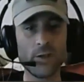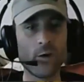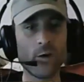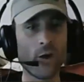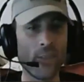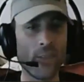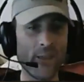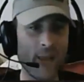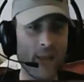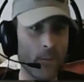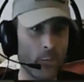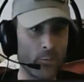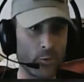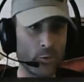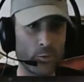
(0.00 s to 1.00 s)
which later
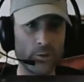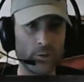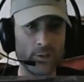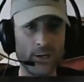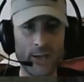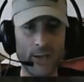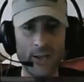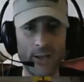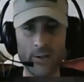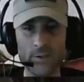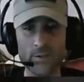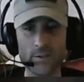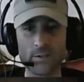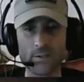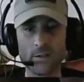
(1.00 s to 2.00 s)
on in the game I'm
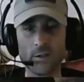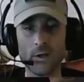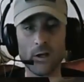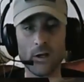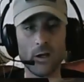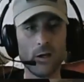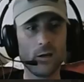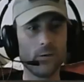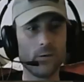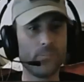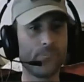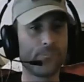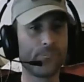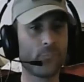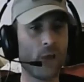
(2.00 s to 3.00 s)
totally against.
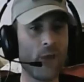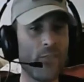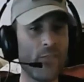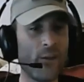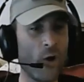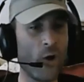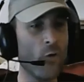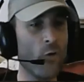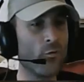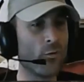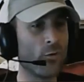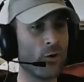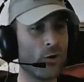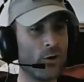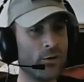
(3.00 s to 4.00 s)
I
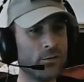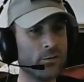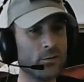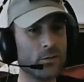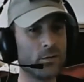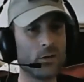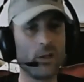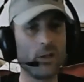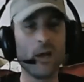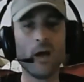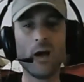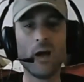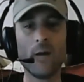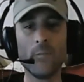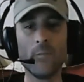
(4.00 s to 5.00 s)
think overall,
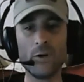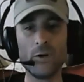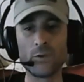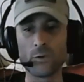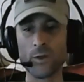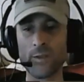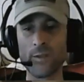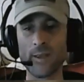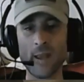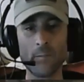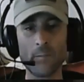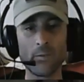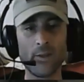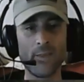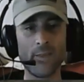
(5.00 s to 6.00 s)
the
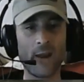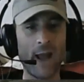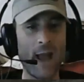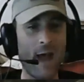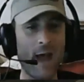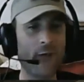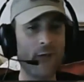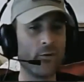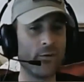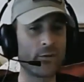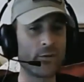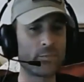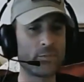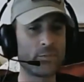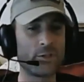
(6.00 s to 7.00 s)
majority of the gameplay that I
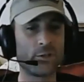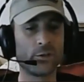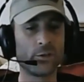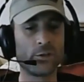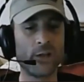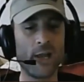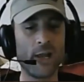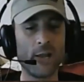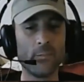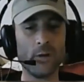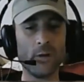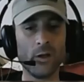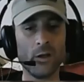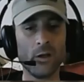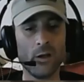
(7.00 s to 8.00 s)
have on this
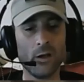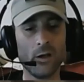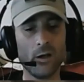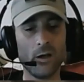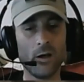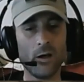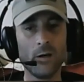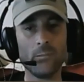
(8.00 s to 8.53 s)
particular game